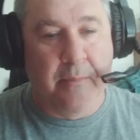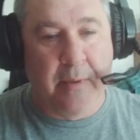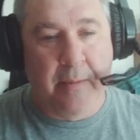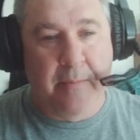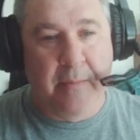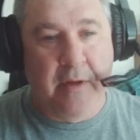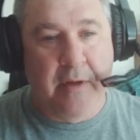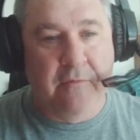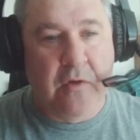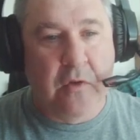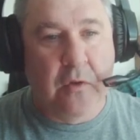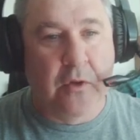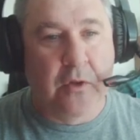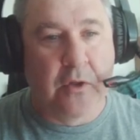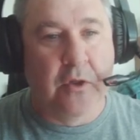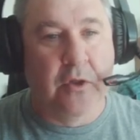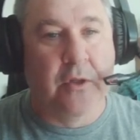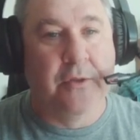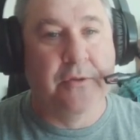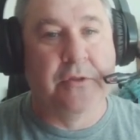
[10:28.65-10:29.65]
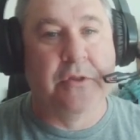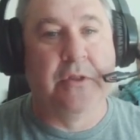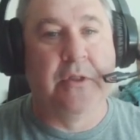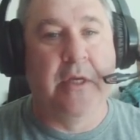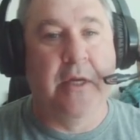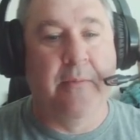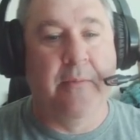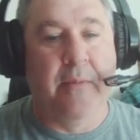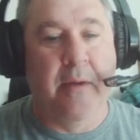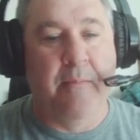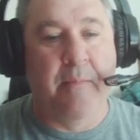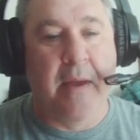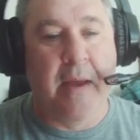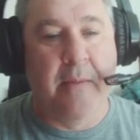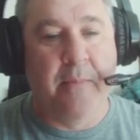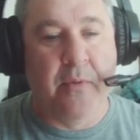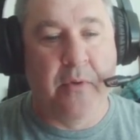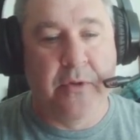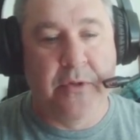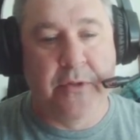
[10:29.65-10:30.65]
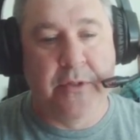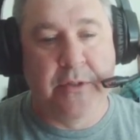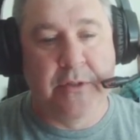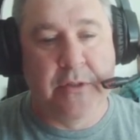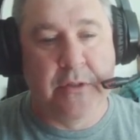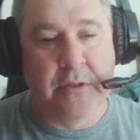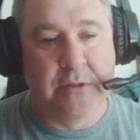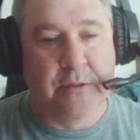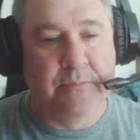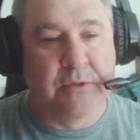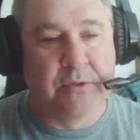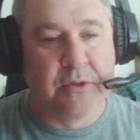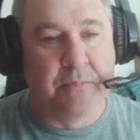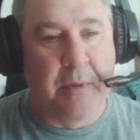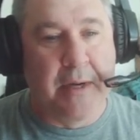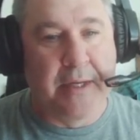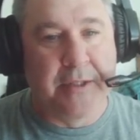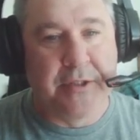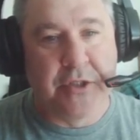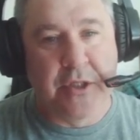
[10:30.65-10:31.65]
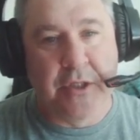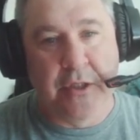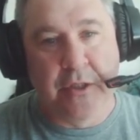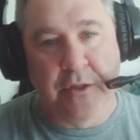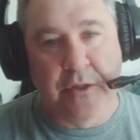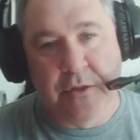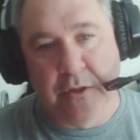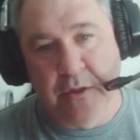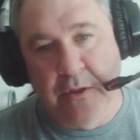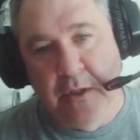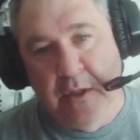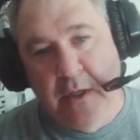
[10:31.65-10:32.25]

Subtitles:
I mean, if you look closely at my paper, you can see some smudges, and